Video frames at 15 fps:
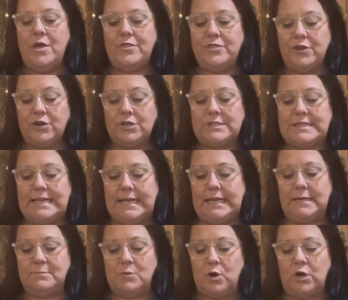
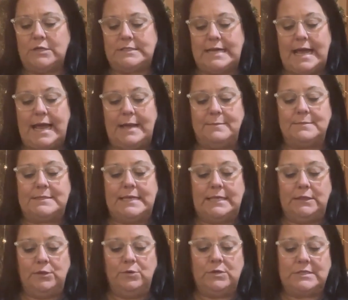13 more times
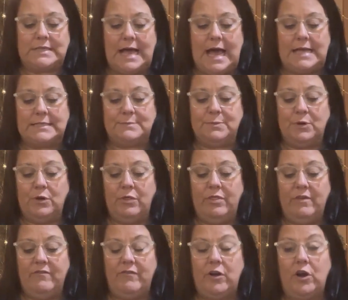in Luke's Gospel,
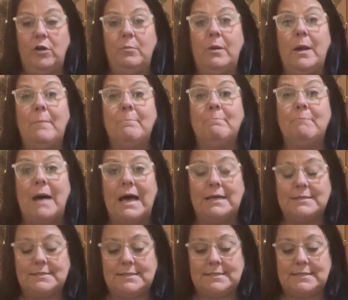the verb
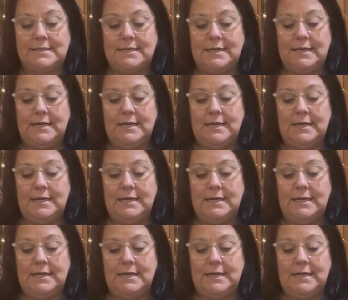must